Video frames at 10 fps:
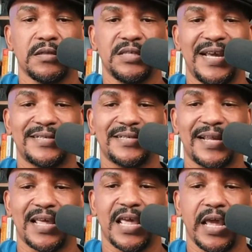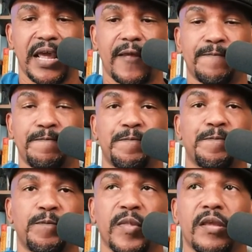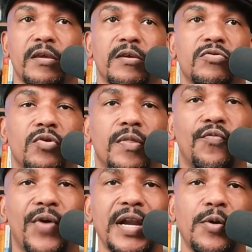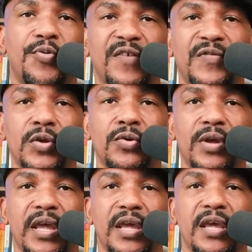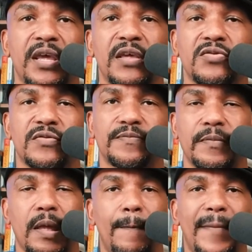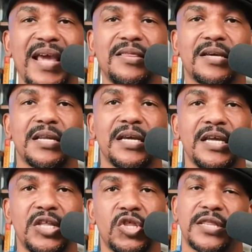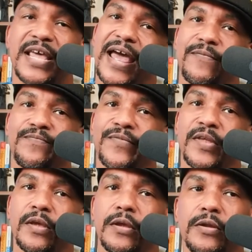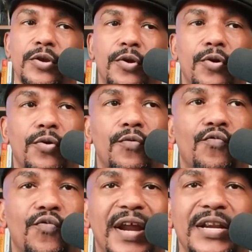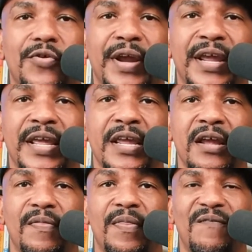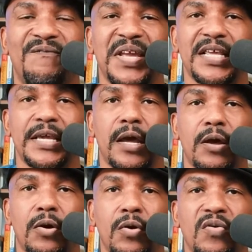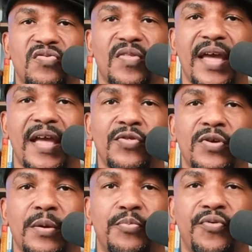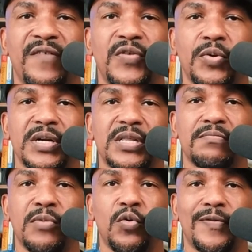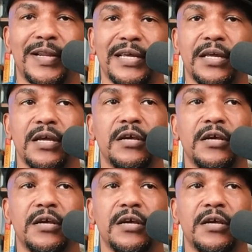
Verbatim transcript: Yes, I can. So the render preview is basically just that. You're rendering the video so that you can preview it smoothly.